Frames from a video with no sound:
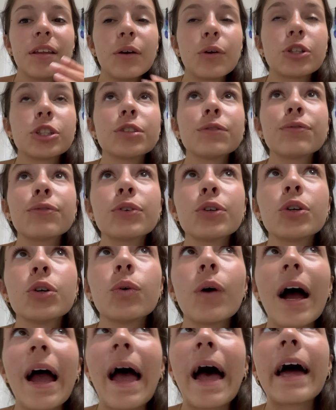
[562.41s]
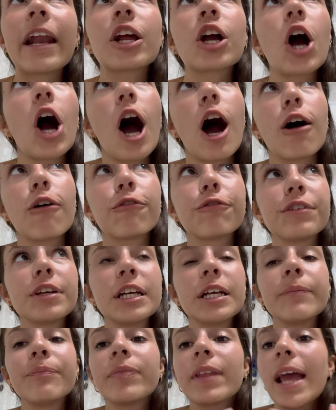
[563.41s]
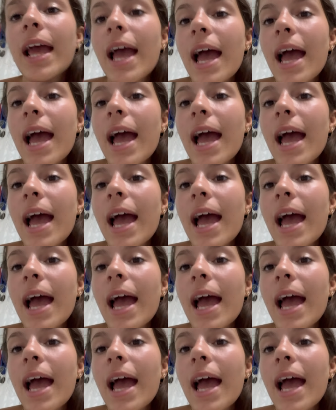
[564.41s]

There was fruit, I had coffee,